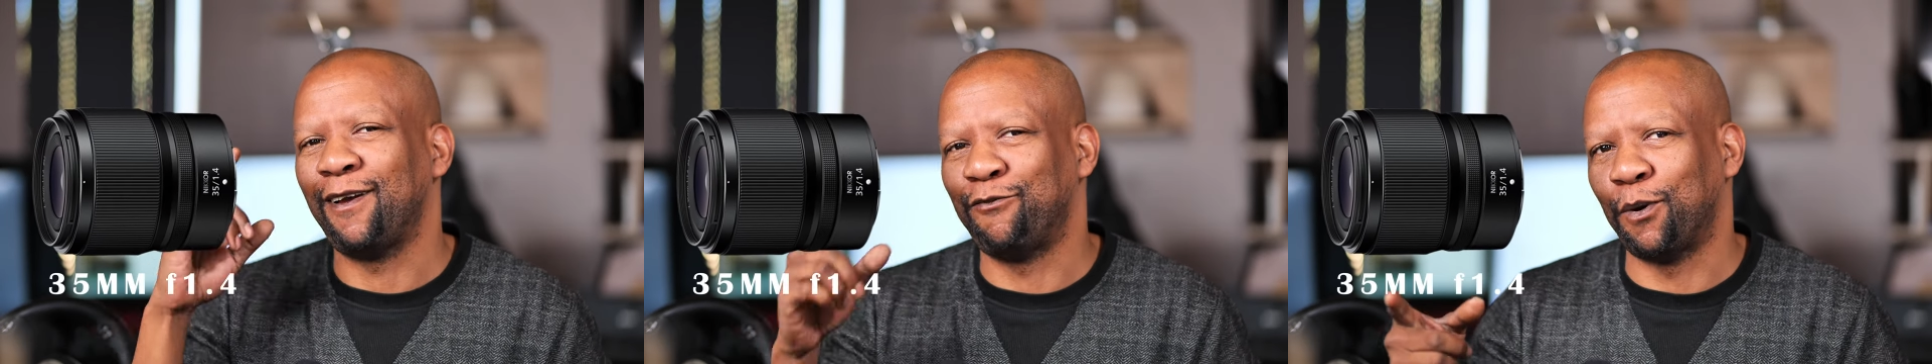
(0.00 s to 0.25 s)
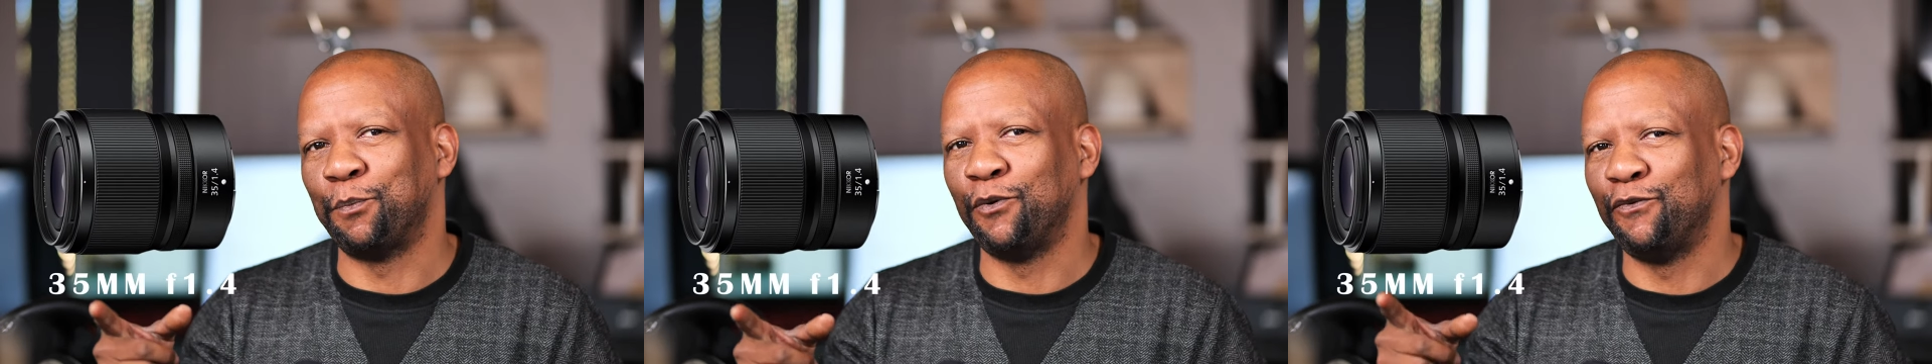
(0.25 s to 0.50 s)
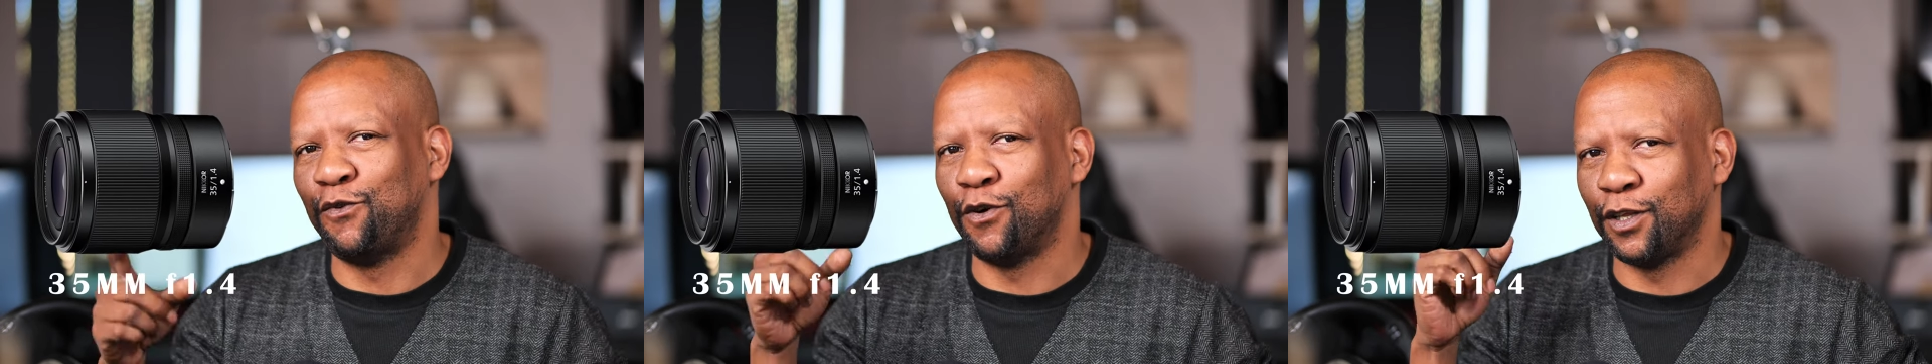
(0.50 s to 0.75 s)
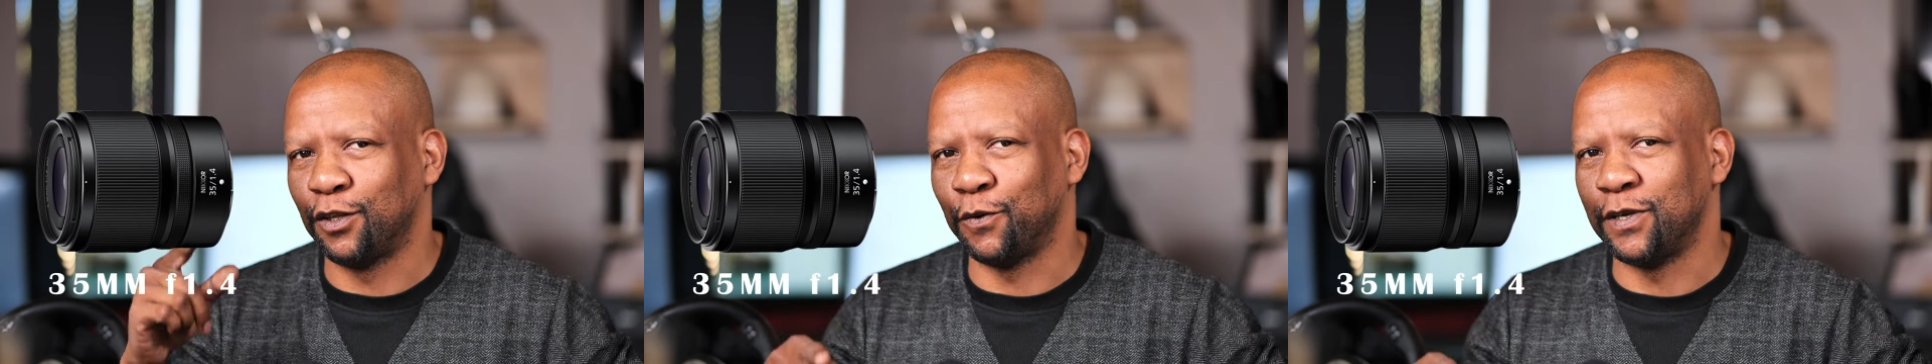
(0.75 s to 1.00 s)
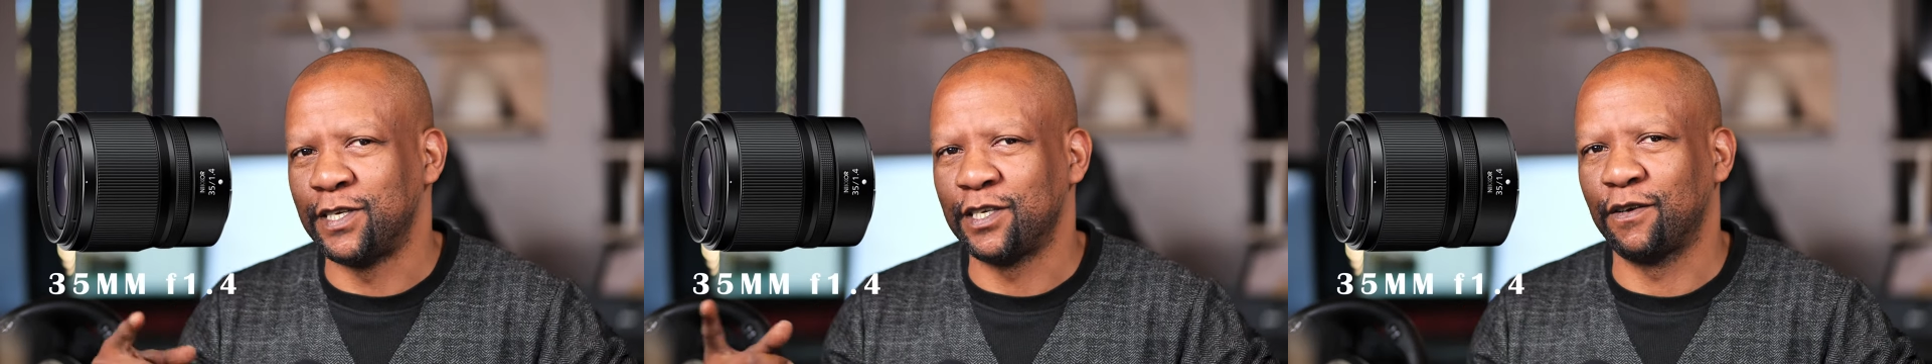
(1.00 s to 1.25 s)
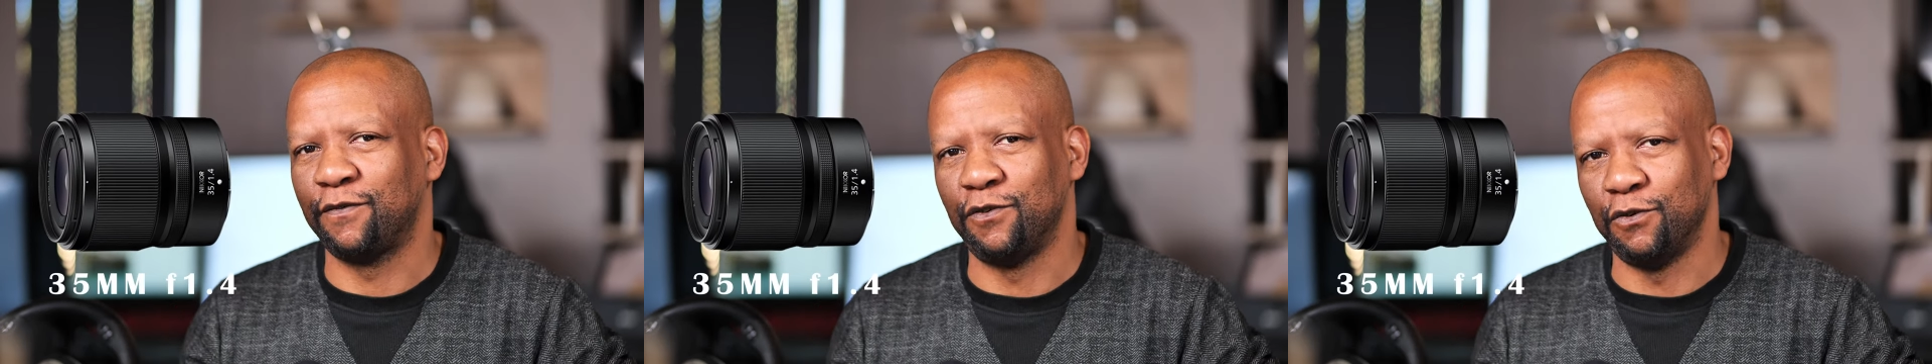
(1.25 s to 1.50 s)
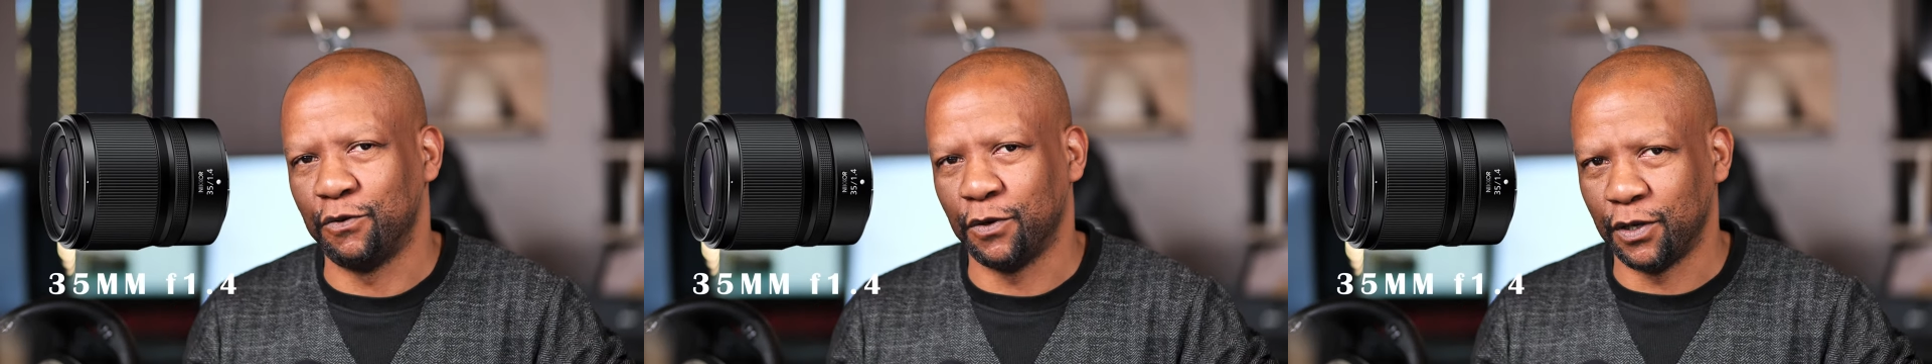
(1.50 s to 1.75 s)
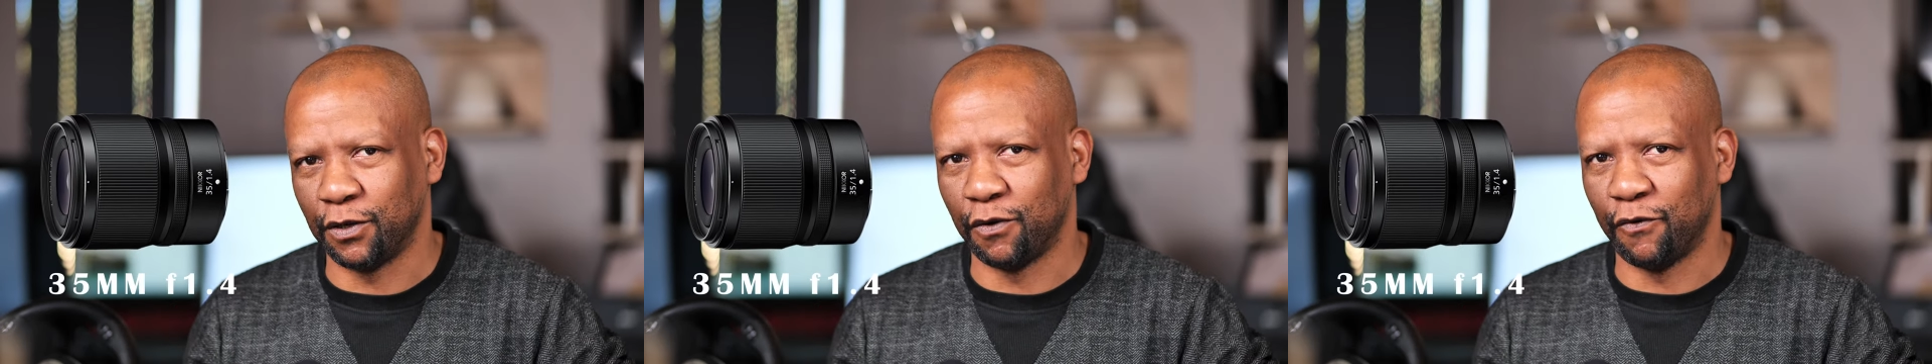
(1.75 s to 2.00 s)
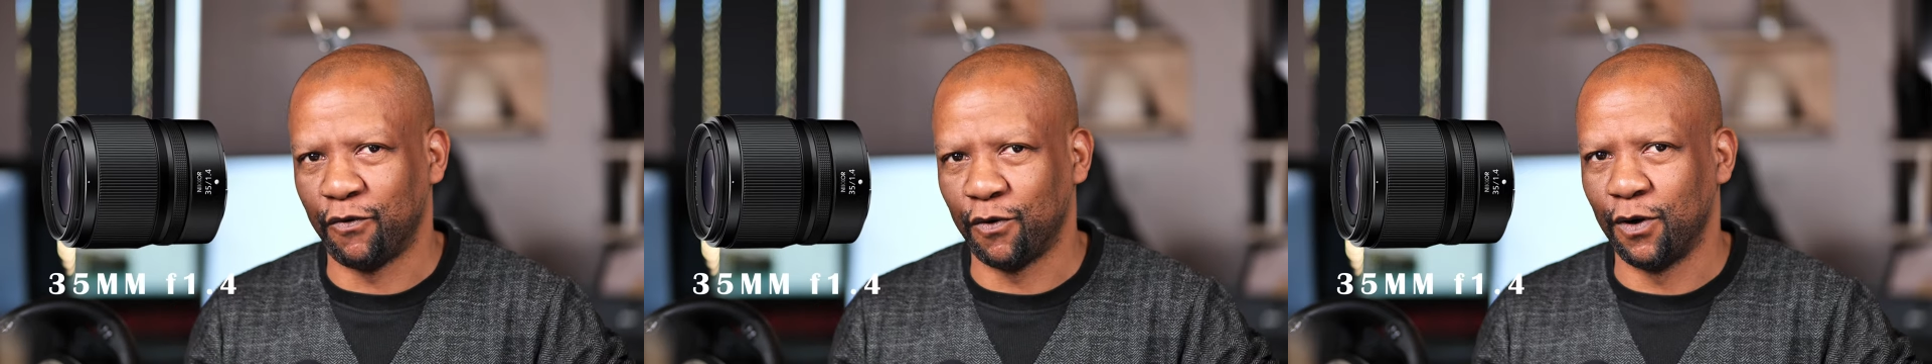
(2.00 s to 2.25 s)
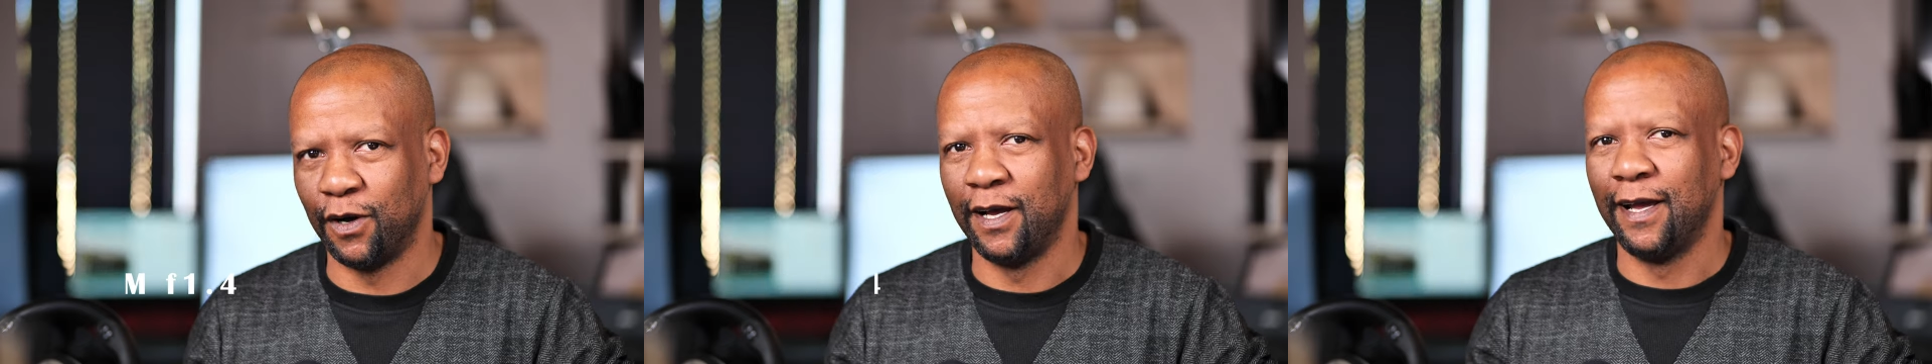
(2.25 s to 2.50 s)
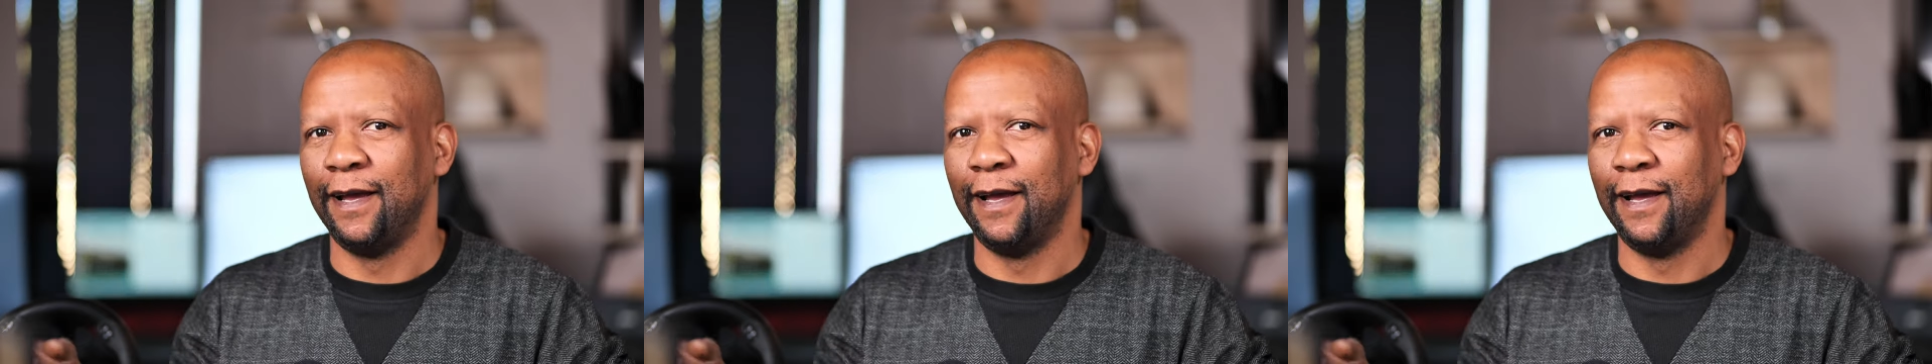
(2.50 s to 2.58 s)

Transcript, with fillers: f1.4 on the 26th of June 2024